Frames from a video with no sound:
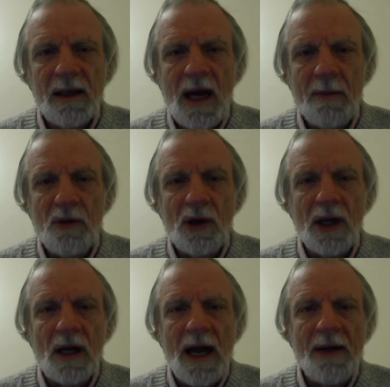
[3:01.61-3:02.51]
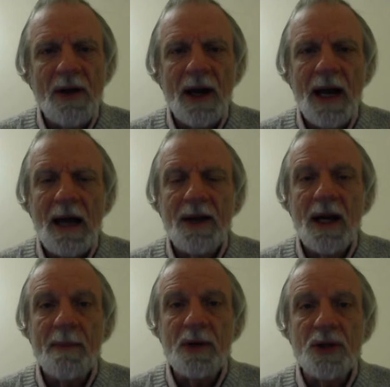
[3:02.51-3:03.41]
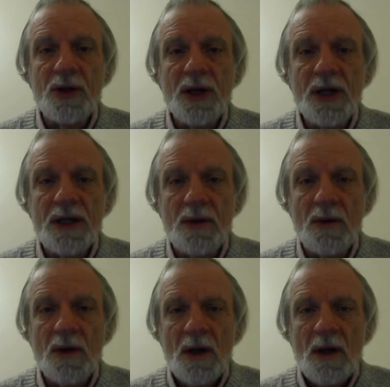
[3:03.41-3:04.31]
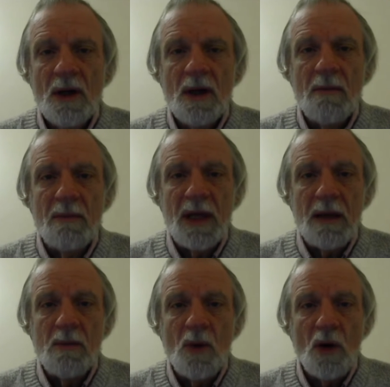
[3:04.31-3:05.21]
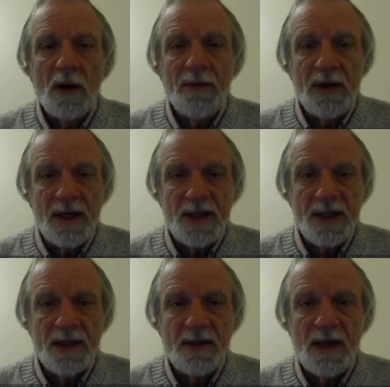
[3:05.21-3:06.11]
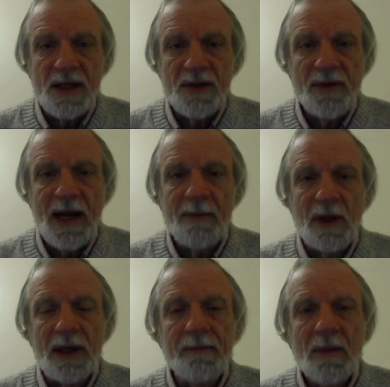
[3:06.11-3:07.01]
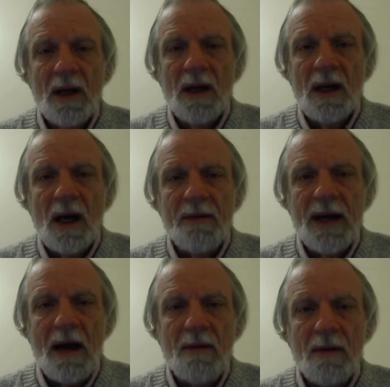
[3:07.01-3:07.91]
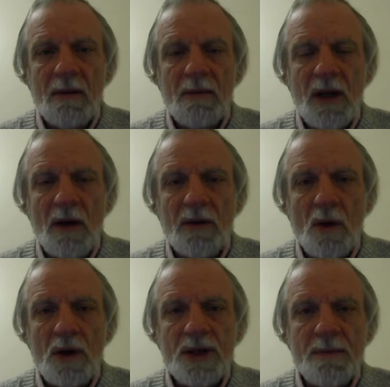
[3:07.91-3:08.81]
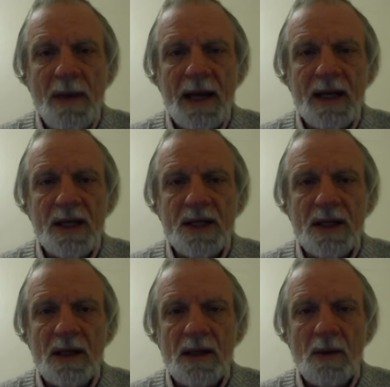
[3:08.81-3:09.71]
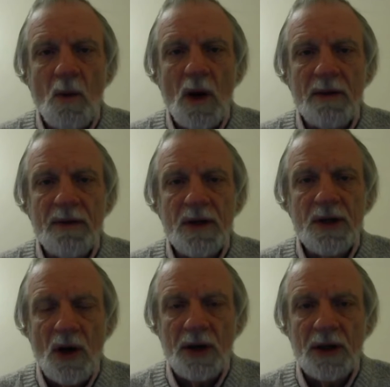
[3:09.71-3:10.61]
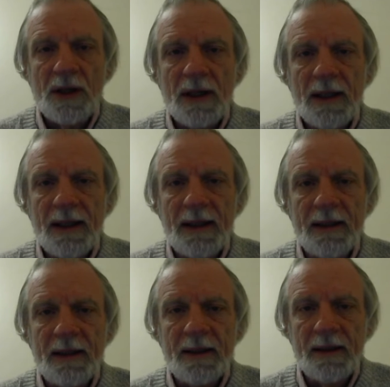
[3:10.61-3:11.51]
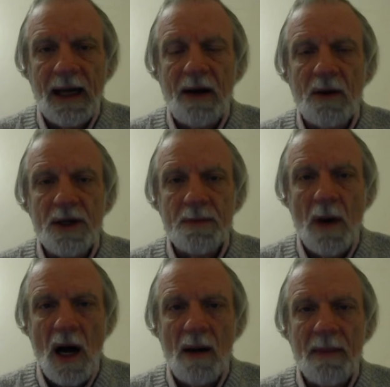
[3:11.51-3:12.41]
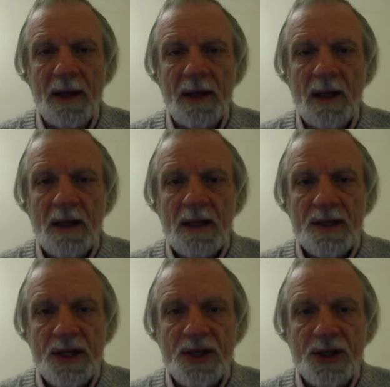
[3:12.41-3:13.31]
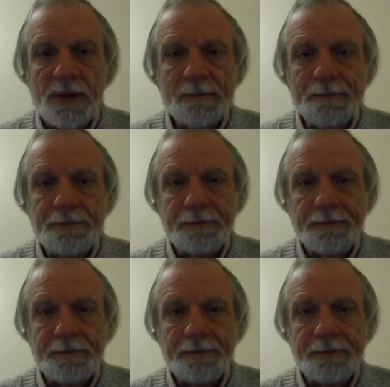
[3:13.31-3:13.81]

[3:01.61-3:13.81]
uh, I'm really glad that I had the opportunity to meet more of his his family. I've now, you know, of course, met his uh, wife and daughter, and now his mom and sister.